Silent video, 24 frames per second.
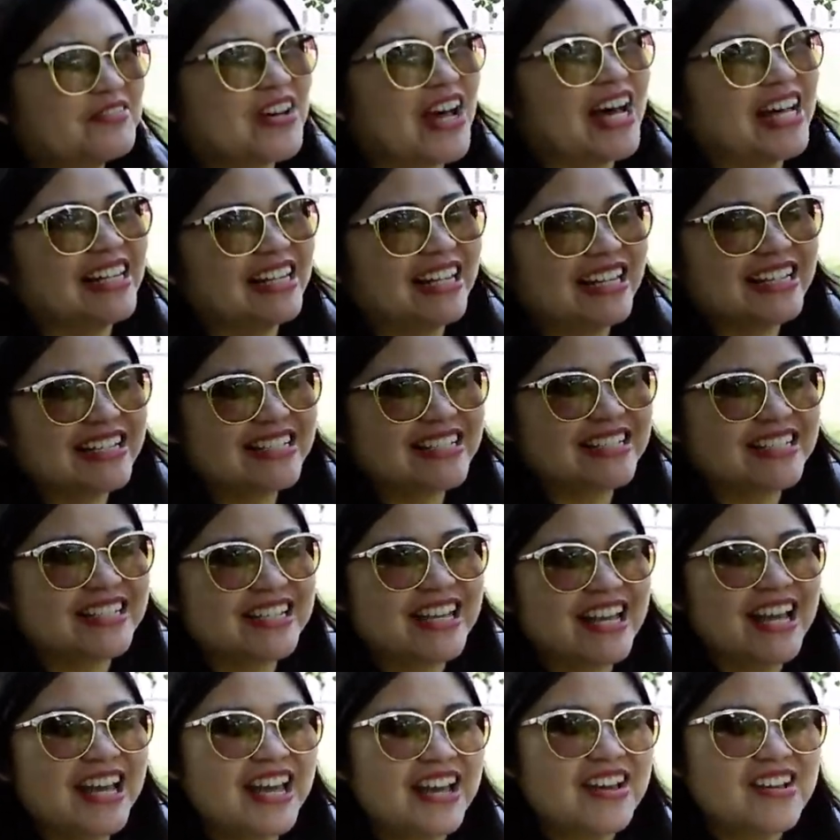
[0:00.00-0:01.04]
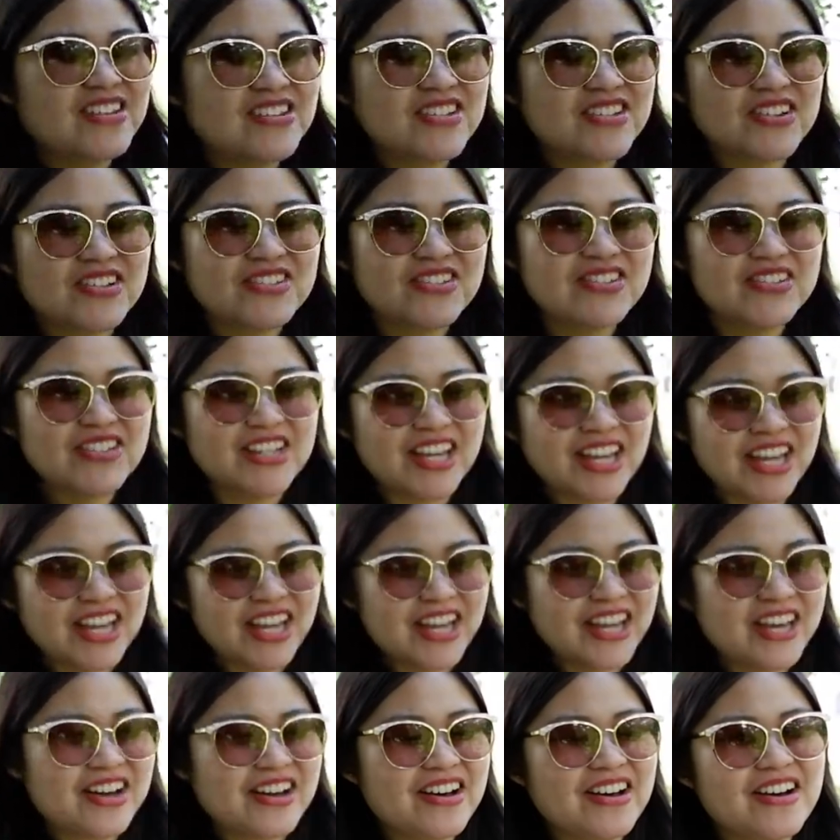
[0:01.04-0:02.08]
palace. So today